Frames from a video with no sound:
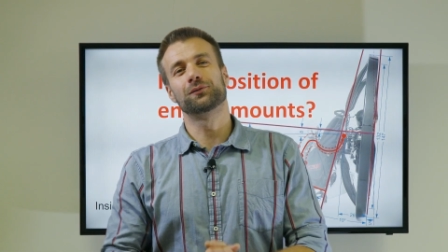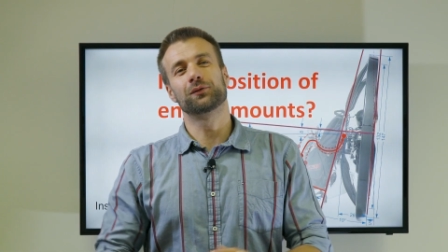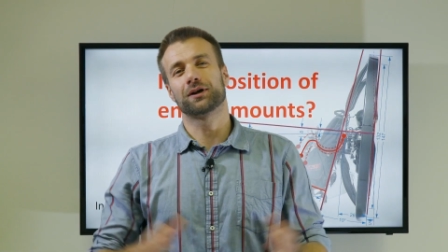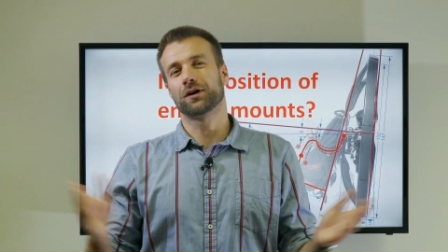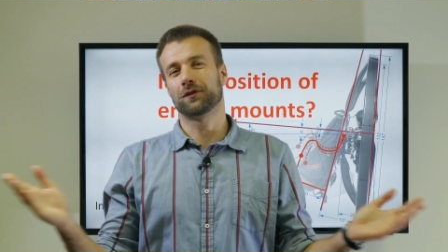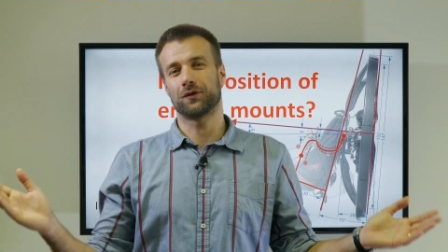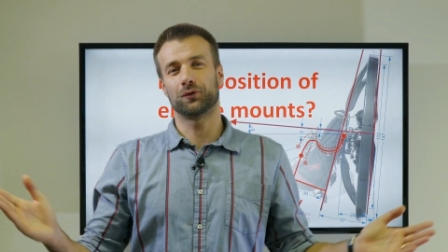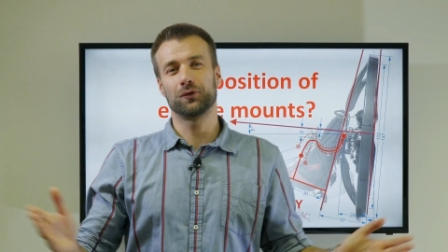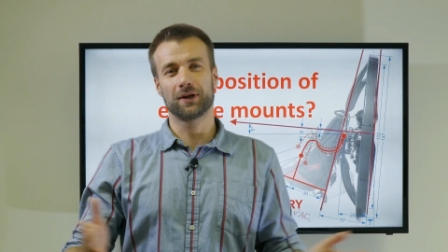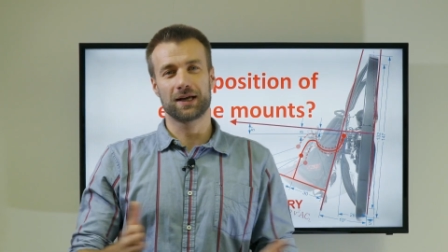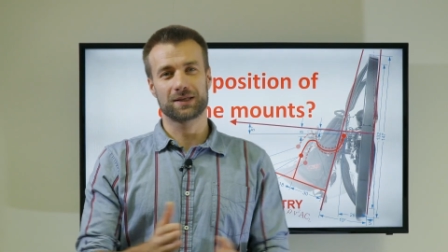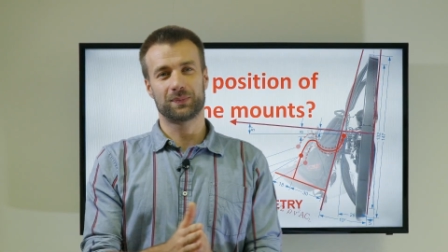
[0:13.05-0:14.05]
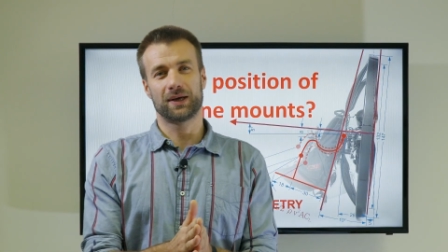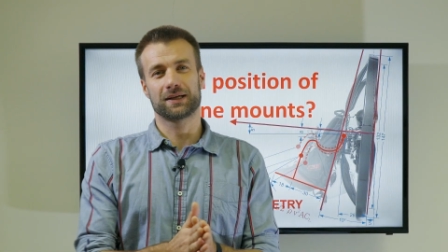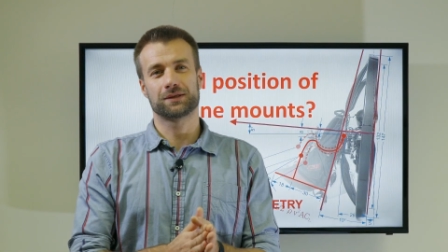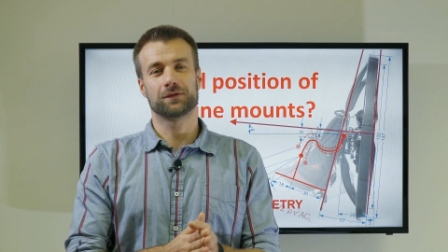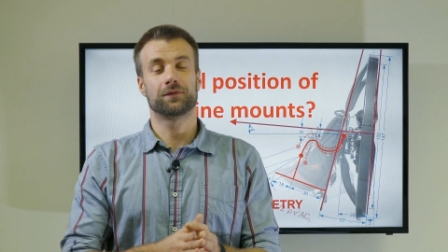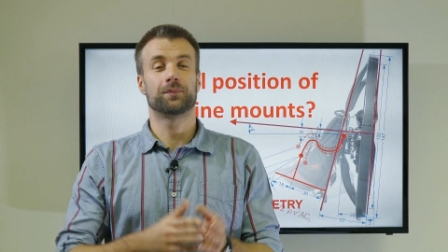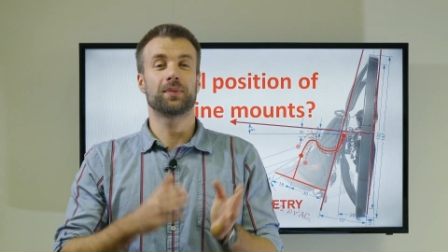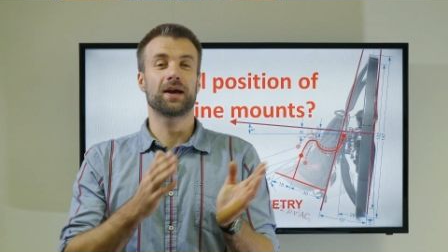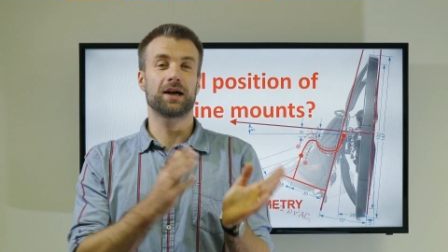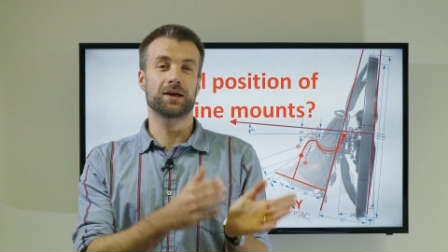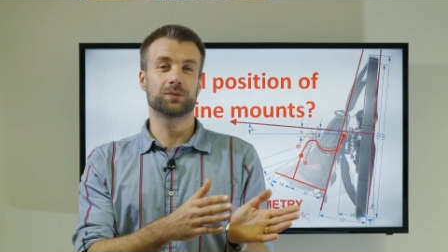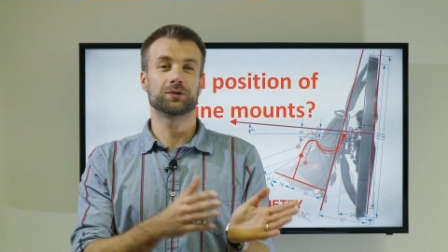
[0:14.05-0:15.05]
We cover all aspects of
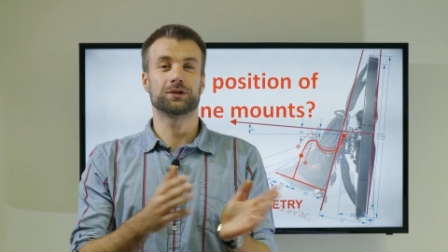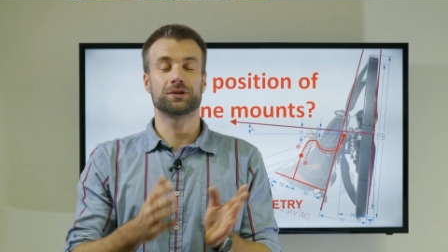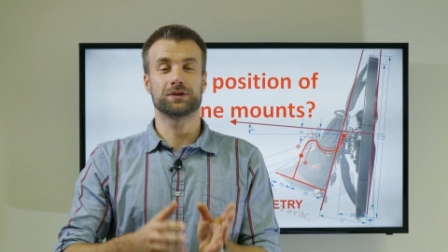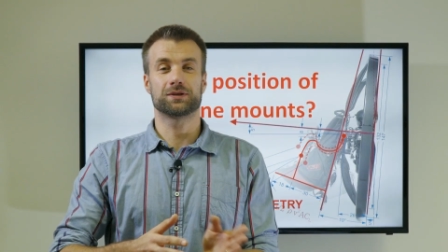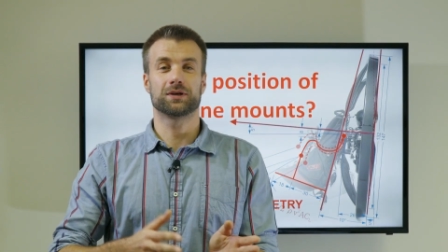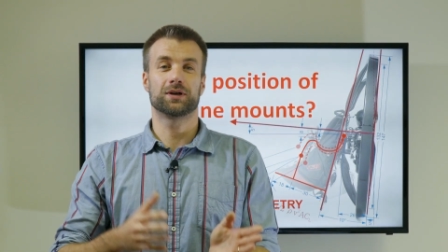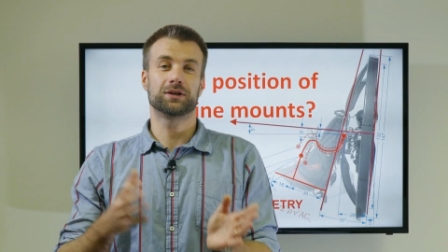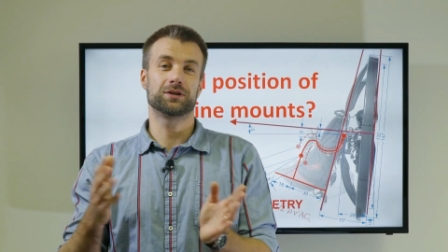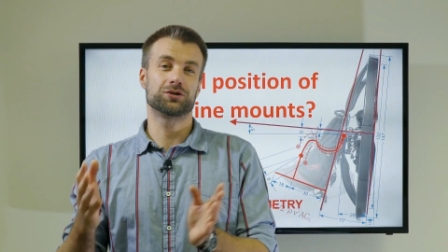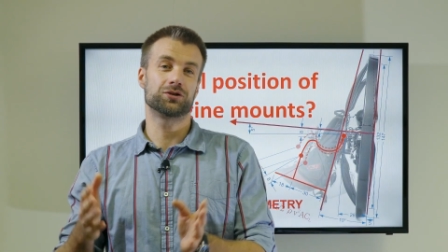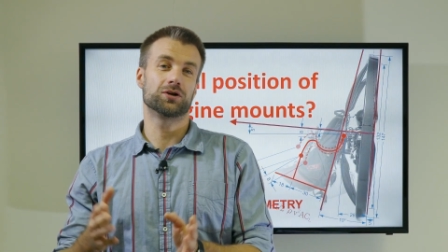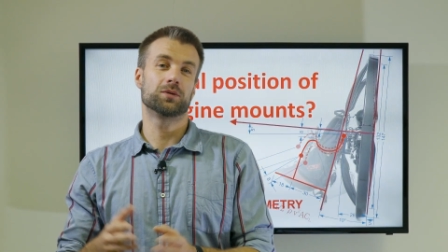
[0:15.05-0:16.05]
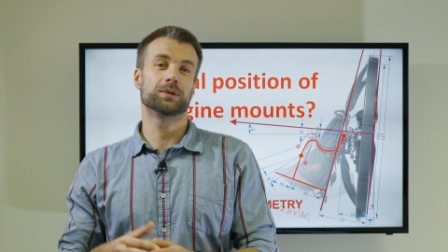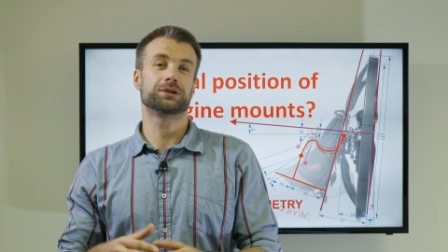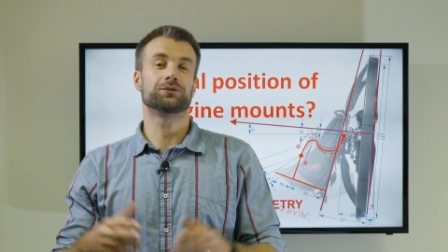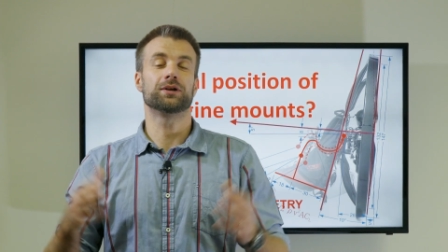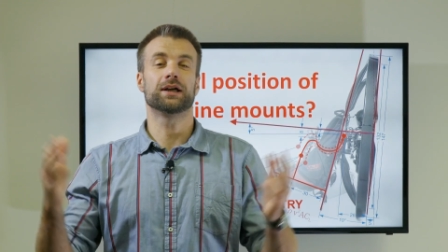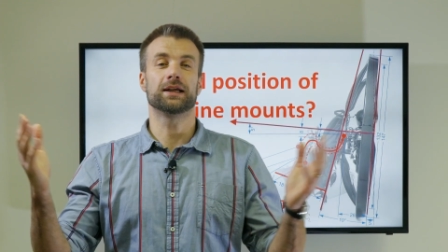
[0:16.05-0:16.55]
paramotor design and geometry